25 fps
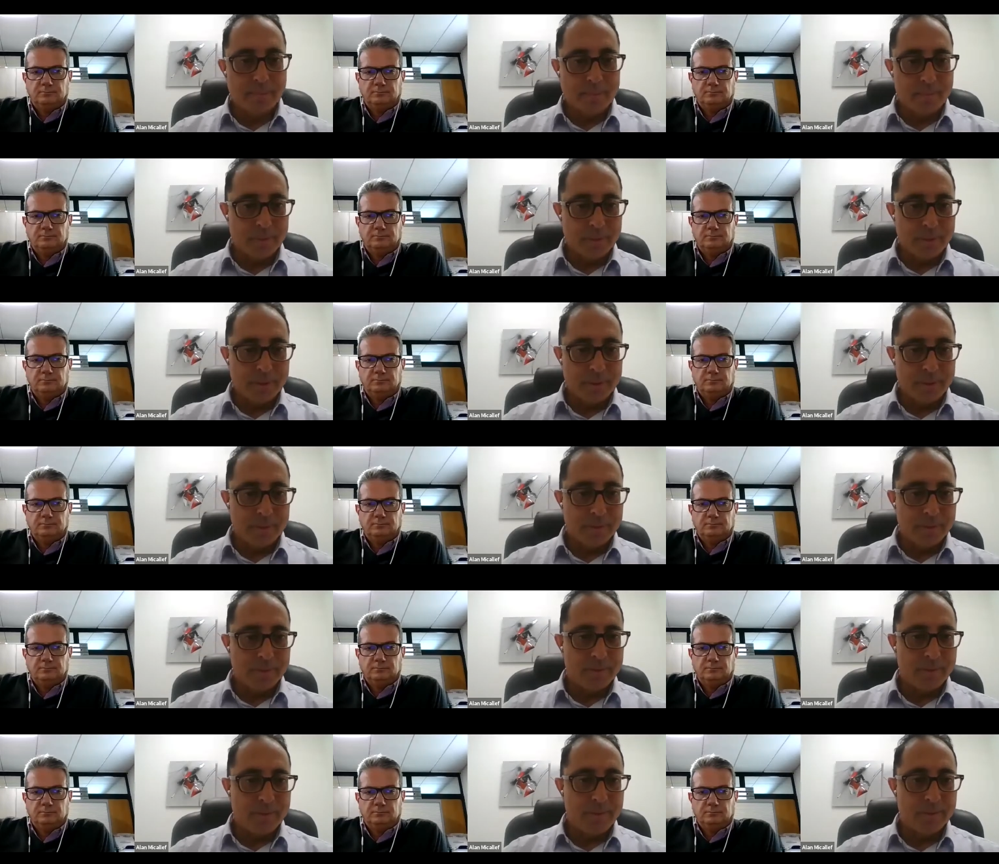
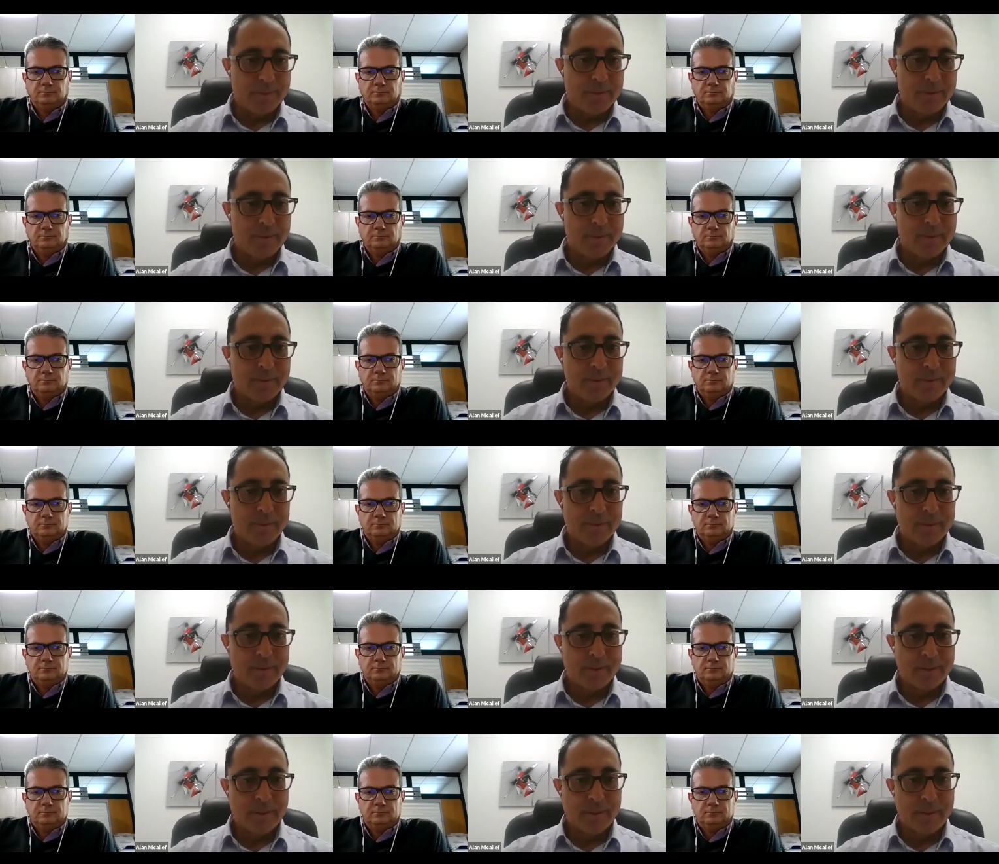
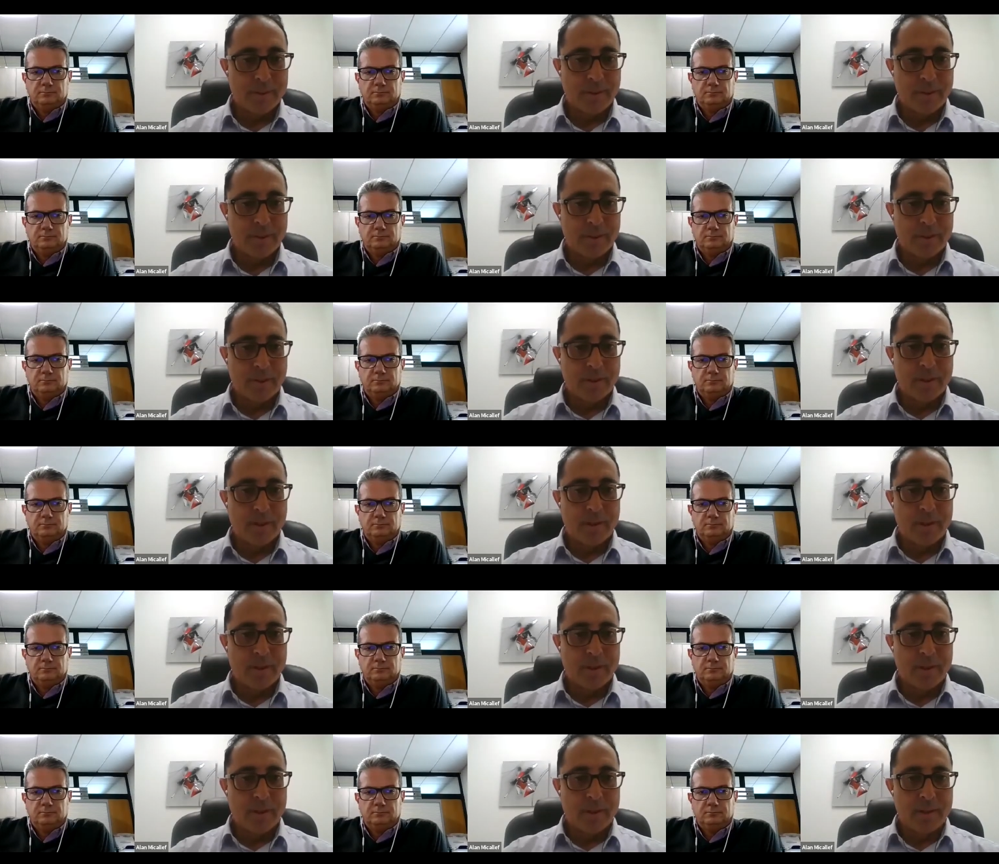
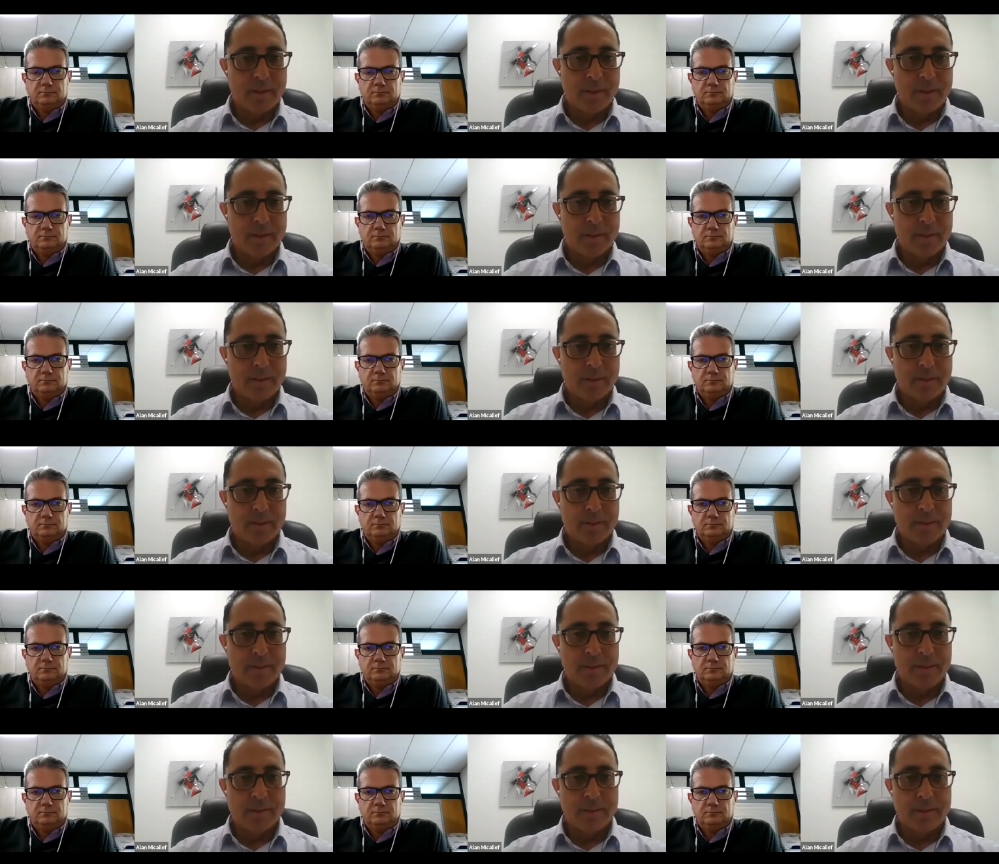
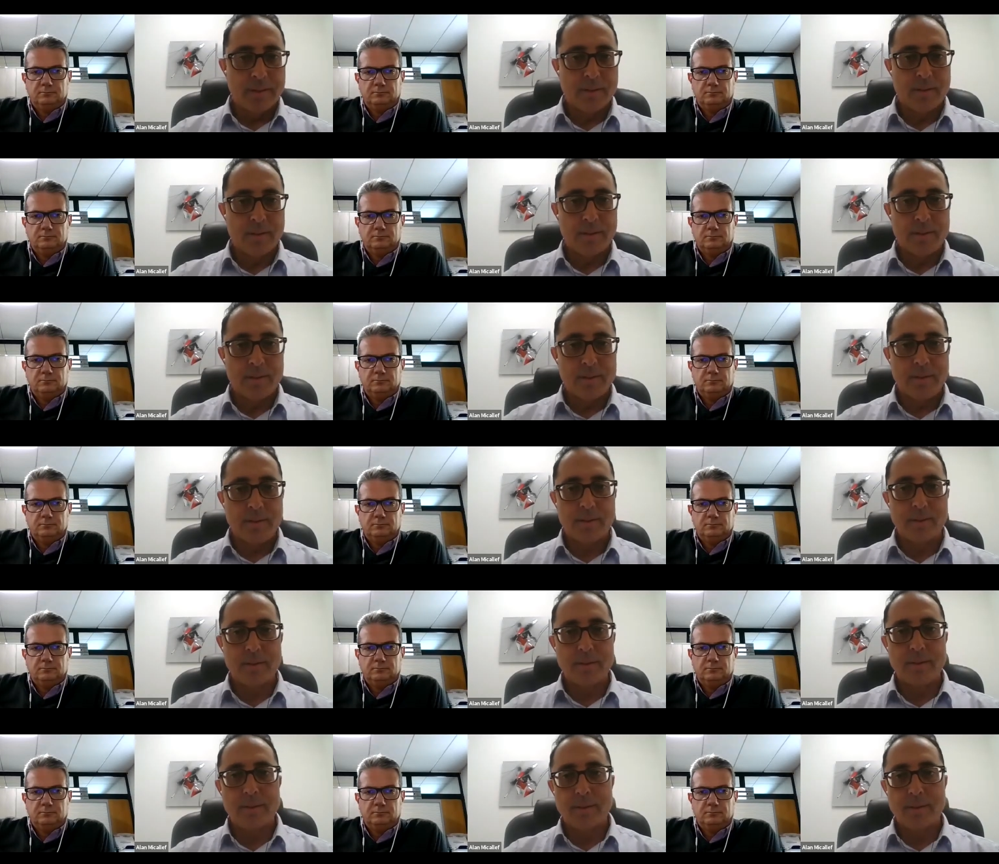
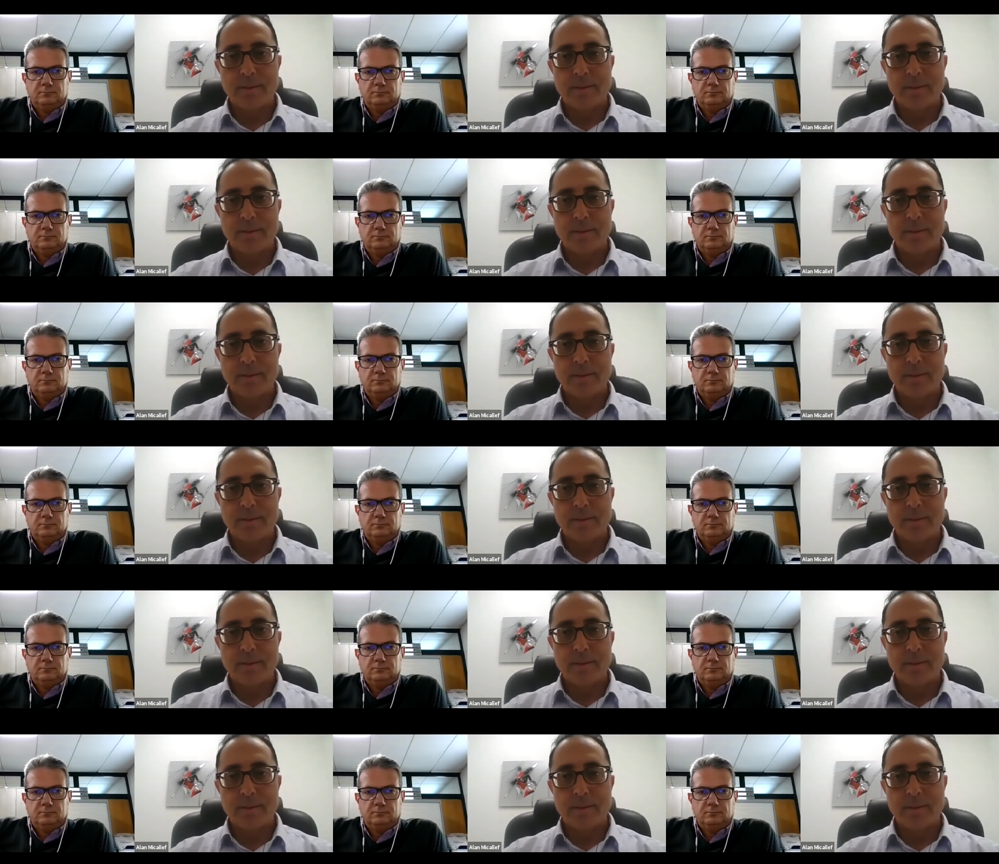[no speech]